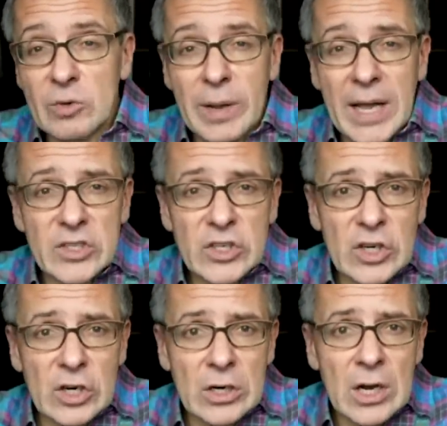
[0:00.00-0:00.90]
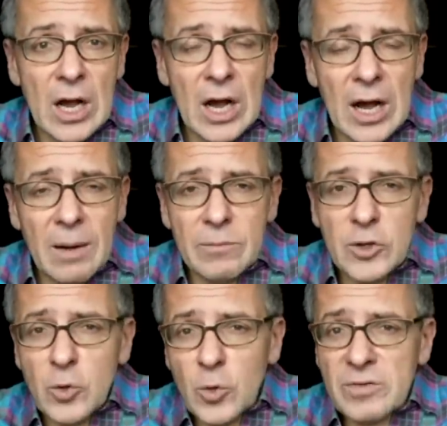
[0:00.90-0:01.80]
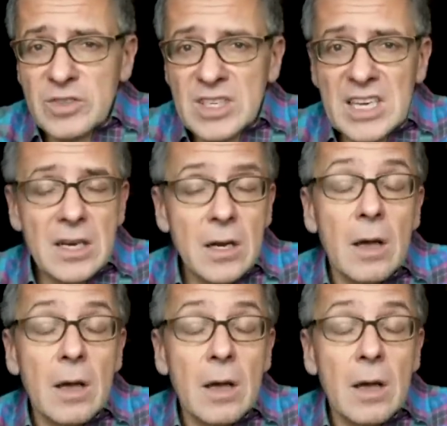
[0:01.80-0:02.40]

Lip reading: and massacre. You would have seen